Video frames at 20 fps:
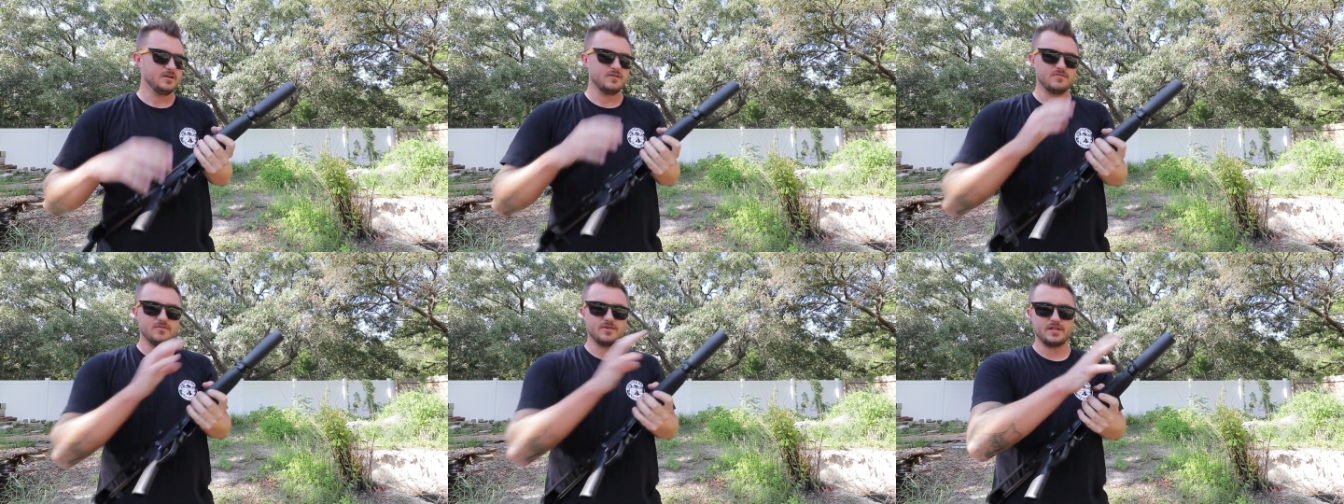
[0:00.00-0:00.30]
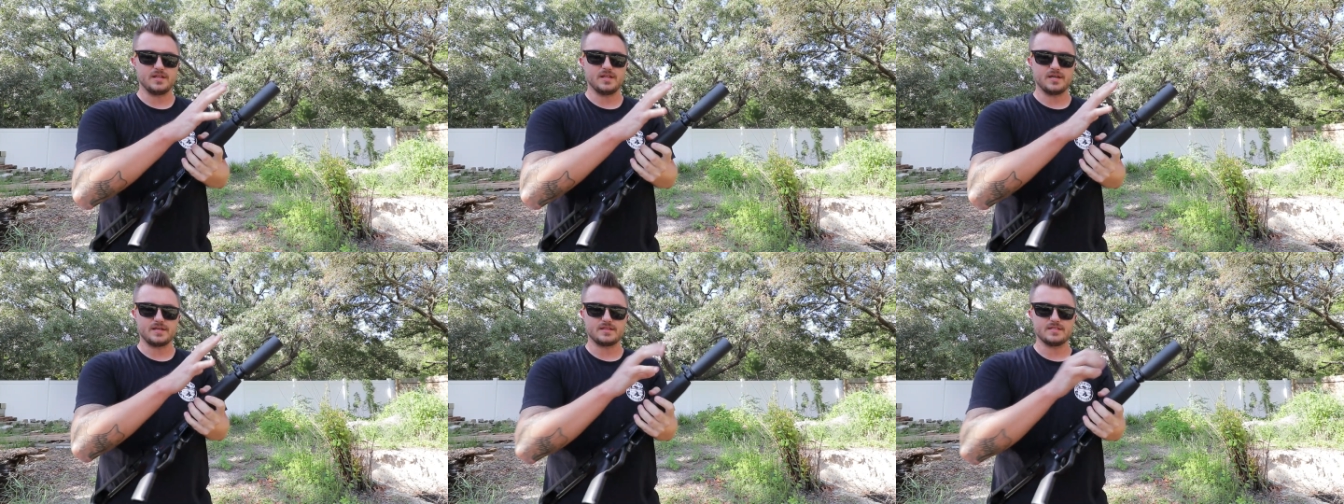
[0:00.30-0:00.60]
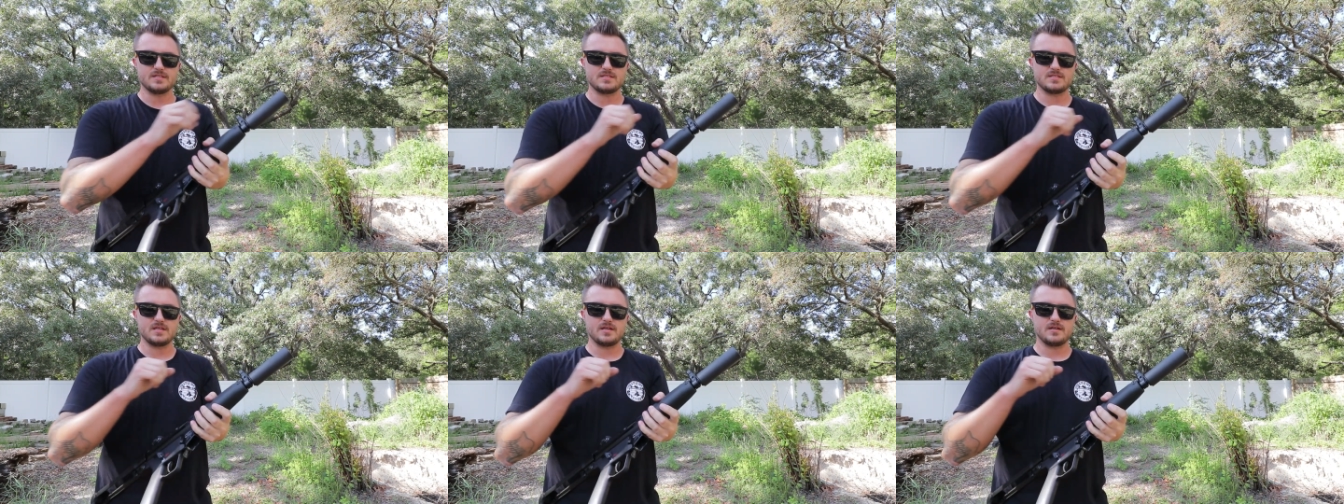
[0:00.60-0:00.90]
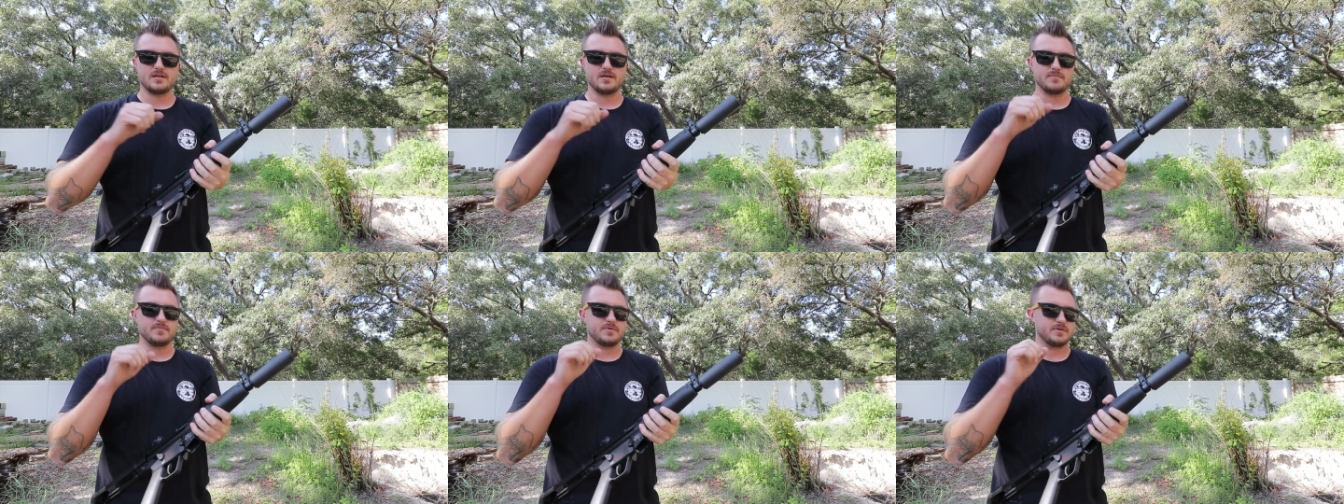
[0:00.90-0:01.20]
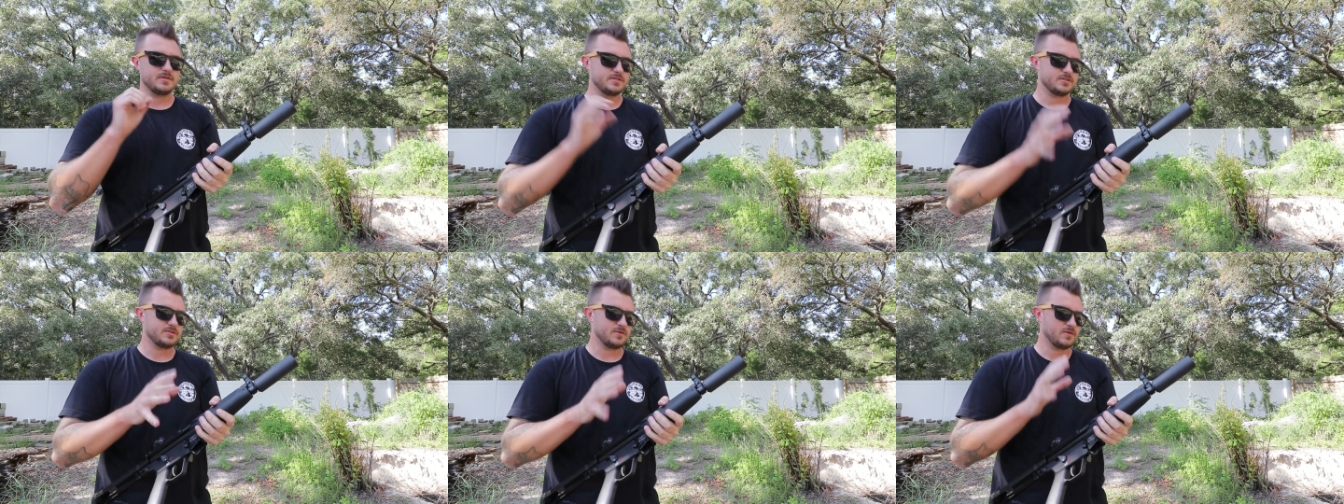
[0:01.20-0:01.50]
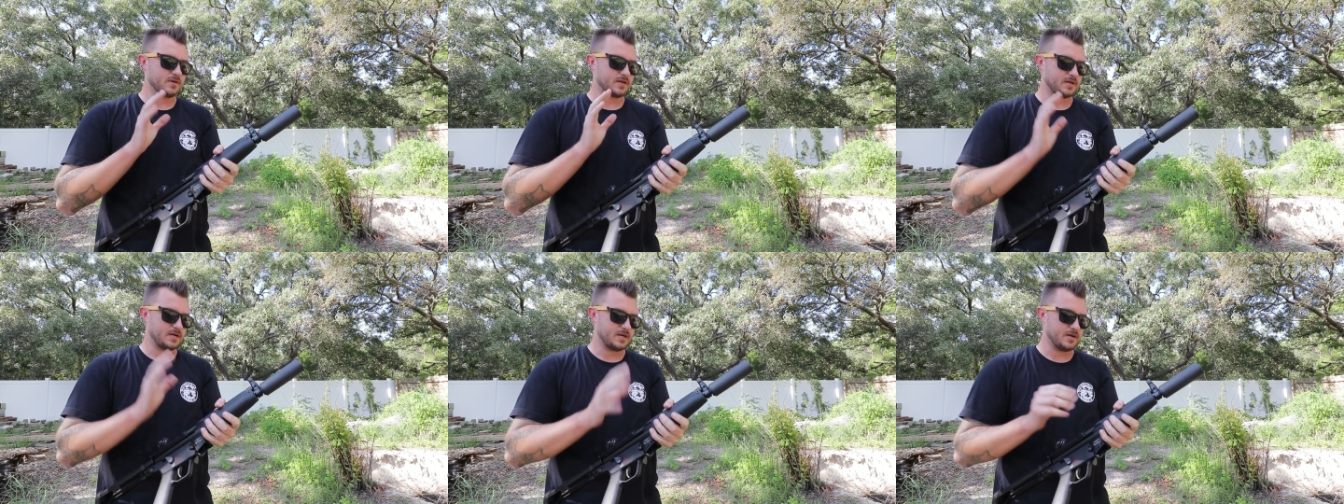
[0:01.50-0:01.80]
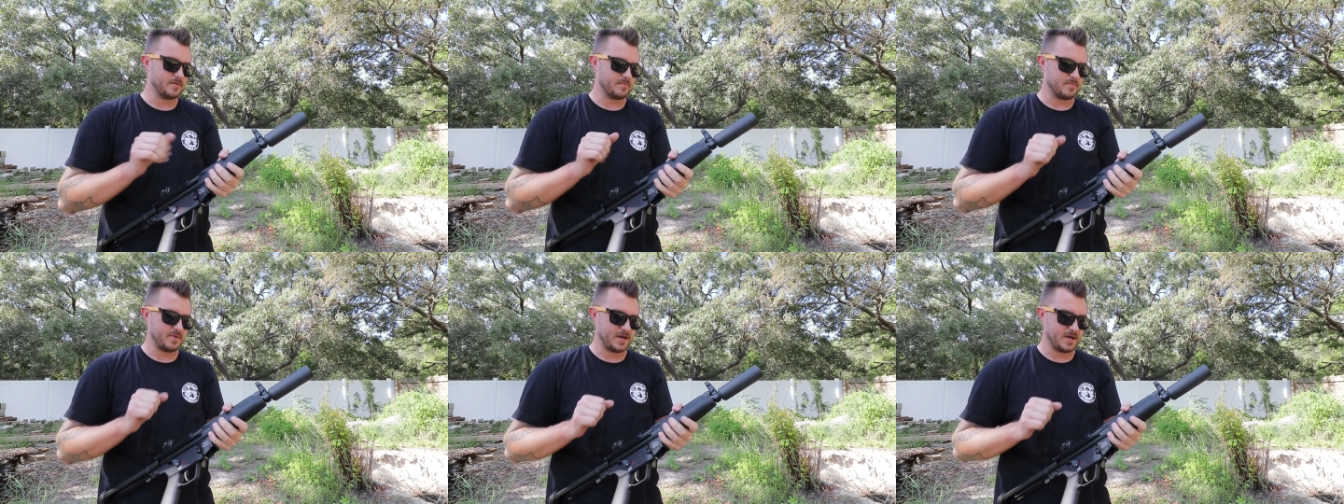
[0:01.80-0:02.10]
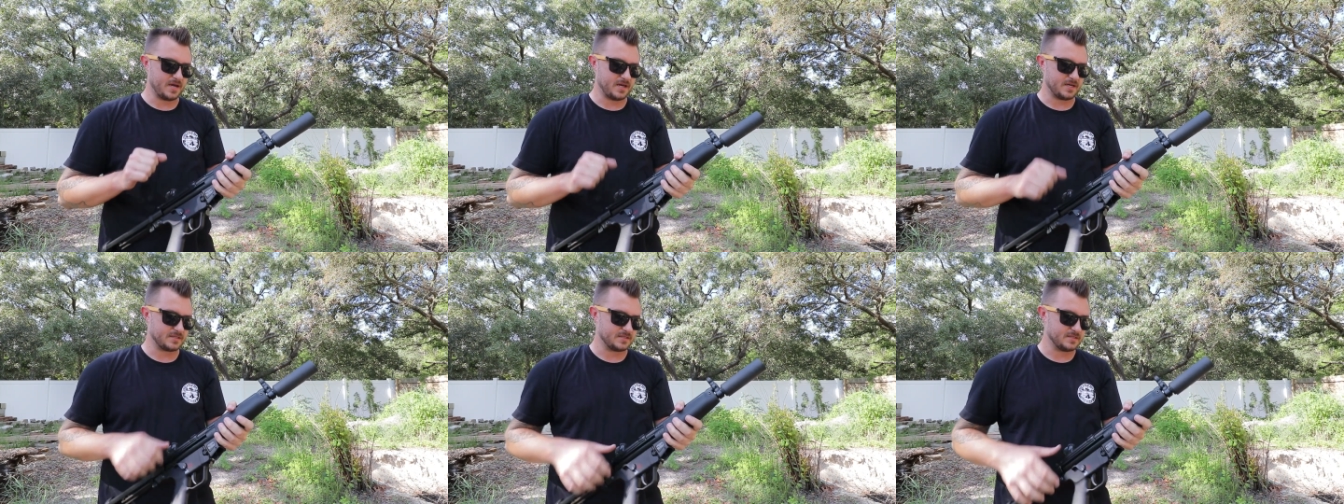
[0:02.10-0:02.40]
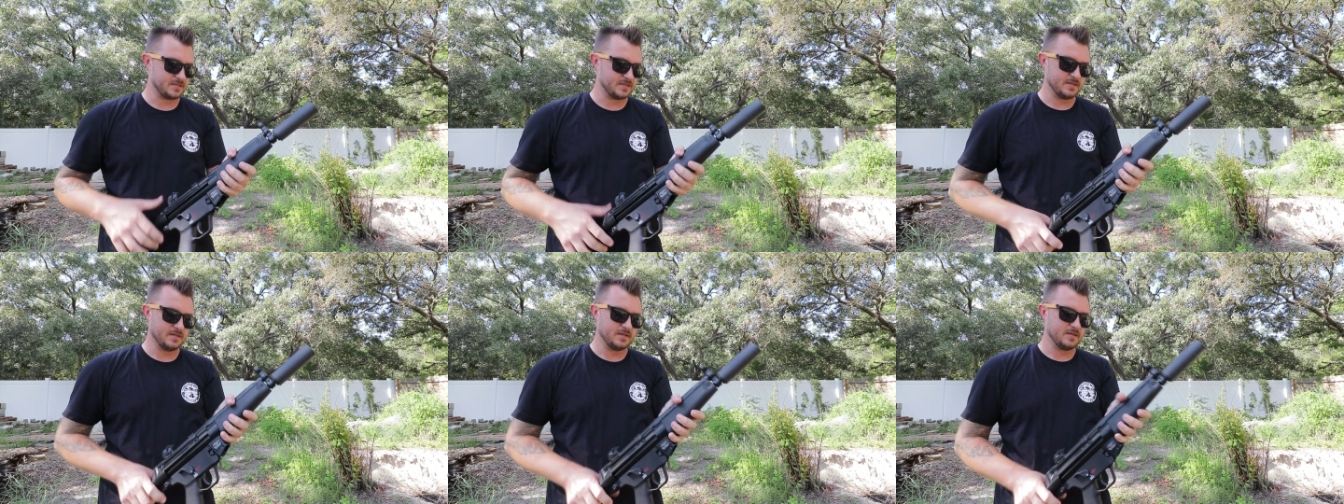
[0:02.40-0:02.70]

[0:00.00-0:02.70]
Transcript: Really like this setup, short, compact,